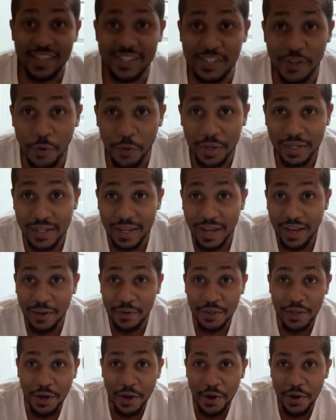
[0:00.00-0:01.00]
It's going
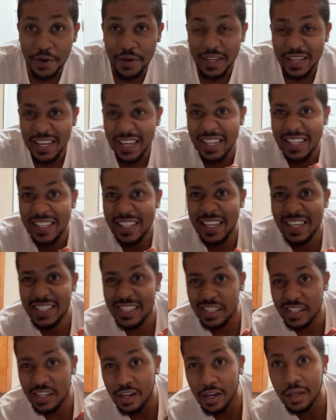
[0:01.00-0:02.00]
down, y'all, in the
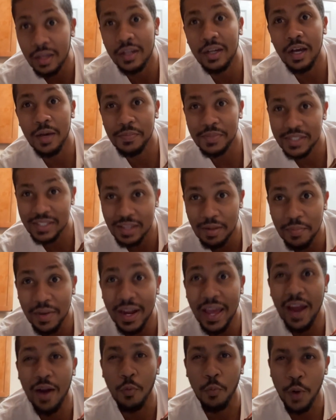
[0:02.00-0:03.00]
kitchen cooking up some of
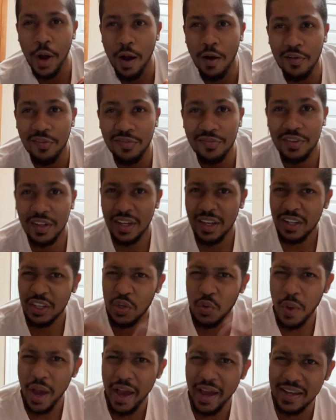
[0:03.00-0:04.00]
that Ralph.
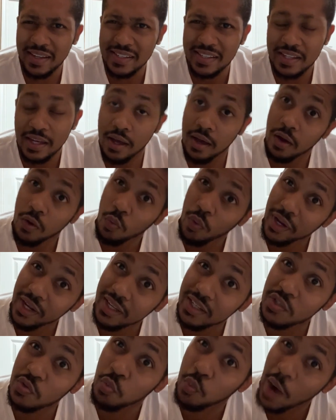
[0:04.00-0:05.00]
You ask, what
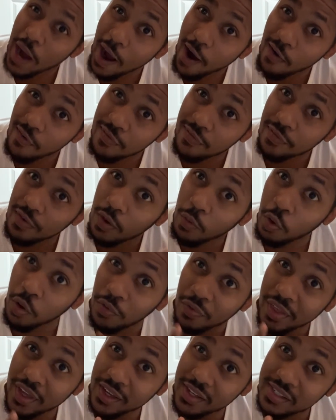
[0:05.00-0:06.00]
is Ralph?
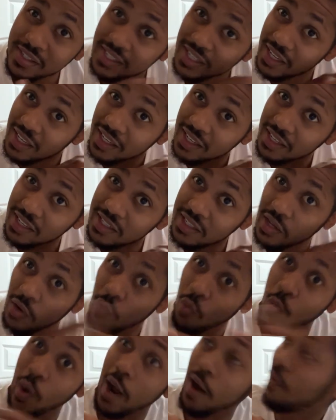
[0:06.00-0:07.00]
Well, this is
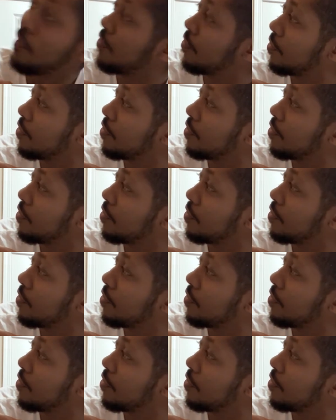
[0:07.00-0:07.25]
Ralph.